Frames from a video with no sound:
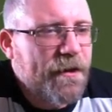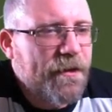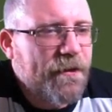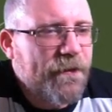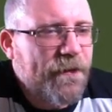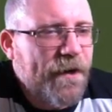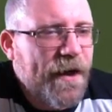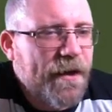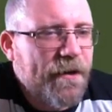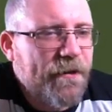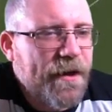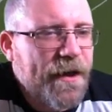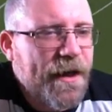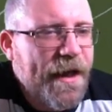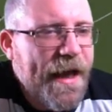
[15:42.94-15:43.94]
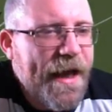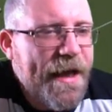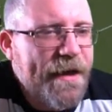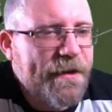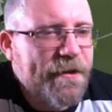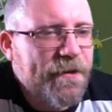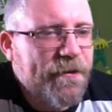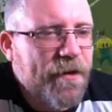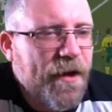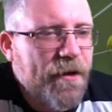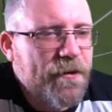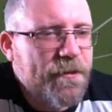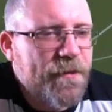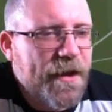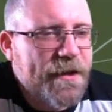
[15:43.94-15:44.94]
Valerie again, who
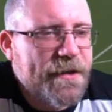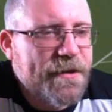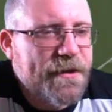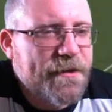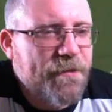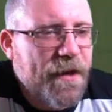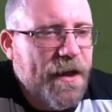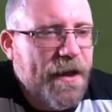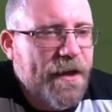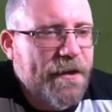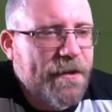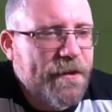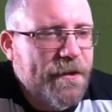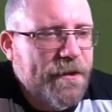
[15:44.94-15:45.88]
goes past his man.